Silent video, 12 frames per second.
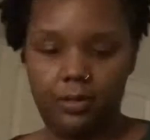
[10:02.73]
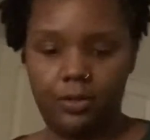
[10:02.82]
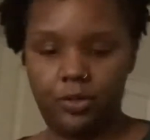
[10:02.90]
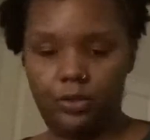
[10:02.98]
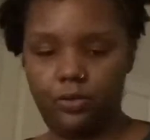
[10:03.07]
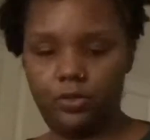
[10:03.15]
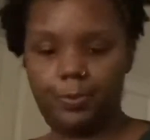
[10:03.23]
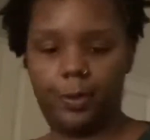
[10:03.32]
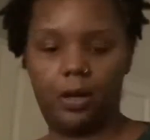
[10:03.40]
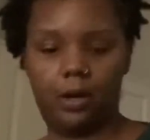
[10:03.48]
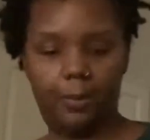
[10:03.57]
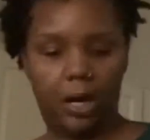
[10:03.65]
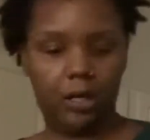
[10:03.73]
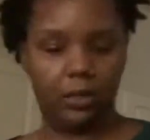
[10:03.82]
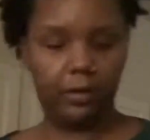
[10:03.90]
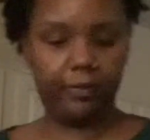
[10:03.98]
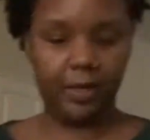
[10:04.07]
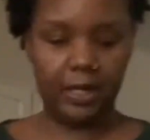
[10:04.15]
use
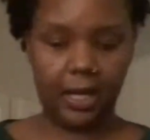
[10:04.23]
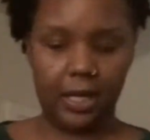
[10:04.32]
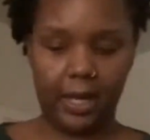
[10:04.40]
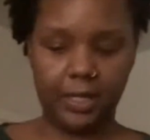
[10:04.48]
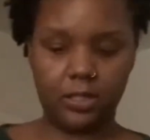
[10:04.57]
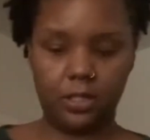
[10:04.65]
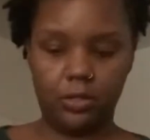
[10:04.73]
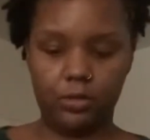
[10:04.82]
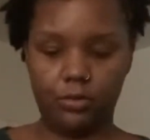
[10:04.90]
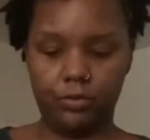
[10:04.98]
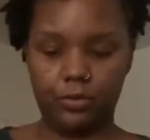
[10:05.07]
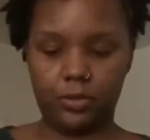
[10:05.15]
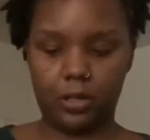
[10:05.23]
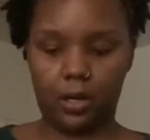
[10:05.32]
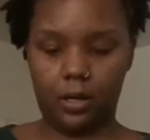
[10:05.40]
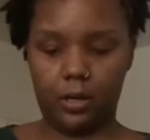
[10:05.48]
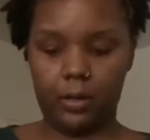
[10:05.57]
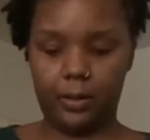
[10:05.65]
Palmolive and I like to use,
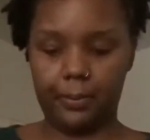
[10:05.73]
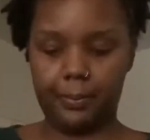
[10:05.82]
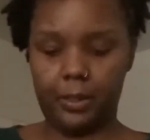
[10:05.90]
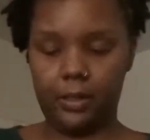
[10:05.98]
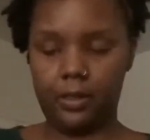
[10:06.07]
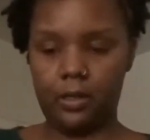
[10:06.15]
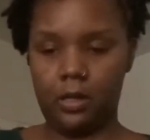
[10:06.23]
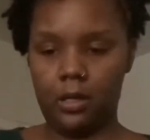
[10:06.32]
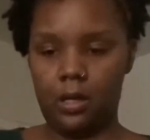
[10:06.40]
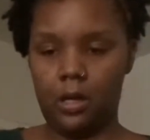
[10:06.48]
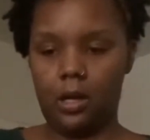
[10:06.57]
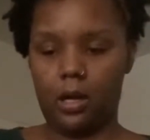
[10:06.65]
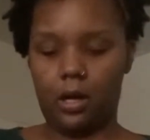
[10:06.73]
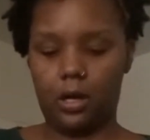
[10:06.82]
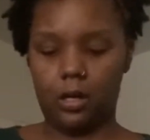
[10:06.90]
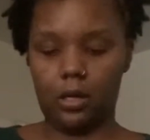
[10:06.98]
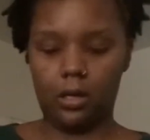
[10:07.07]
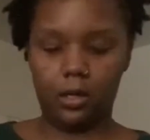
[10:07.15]
um,
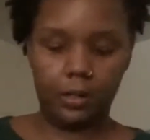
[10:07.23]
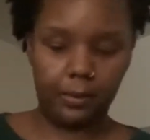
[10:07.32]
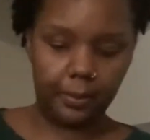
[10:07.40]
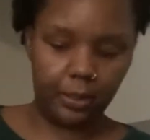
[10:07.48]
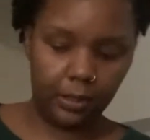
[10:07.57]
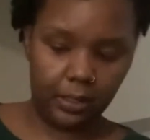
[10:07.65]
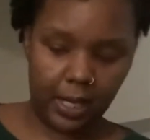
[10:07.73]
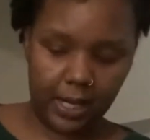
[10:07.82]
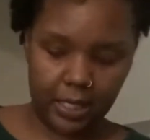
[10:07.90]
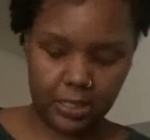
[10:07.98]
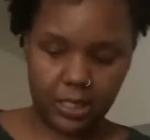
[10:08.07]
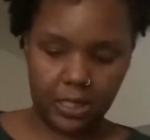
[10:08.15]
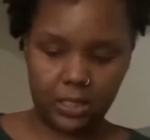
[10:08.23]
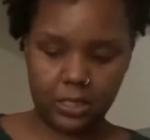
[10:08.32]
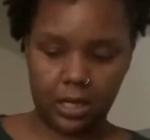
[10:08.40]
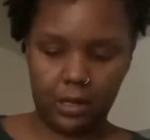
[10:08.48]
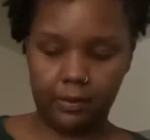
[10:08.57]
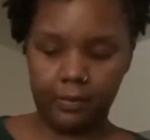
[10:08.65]
uh, now I gotta take this
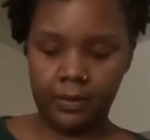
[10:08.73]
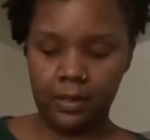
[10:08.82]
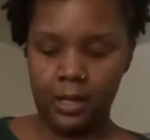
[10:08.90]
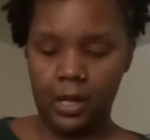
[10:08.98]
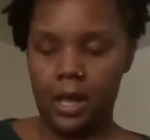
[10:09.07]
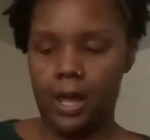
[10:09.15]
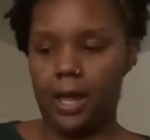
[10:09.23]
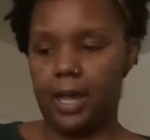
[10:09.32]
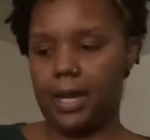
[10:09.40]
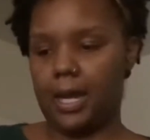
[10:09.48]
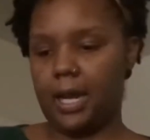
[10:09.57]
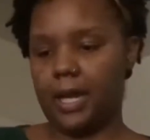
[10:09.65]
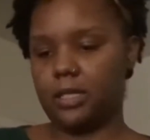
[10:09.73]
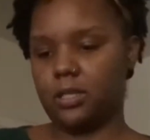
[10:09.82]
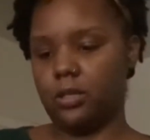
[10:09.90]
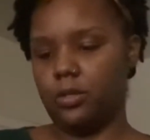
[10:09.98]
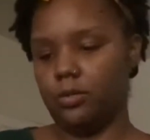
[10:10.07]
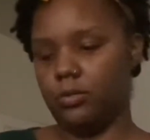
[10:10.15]
off. And I like to
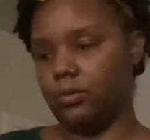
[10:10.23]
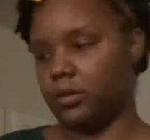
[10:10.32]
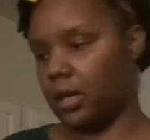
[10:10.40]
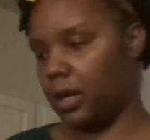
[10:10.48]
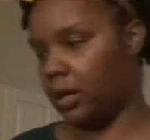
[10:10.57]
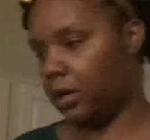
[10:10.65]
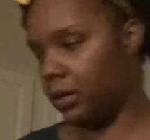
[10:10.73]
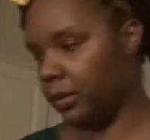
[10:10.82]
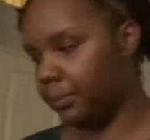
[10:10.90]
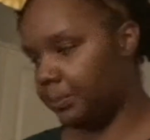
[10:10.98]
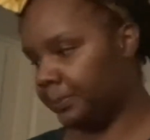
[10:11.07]
use um,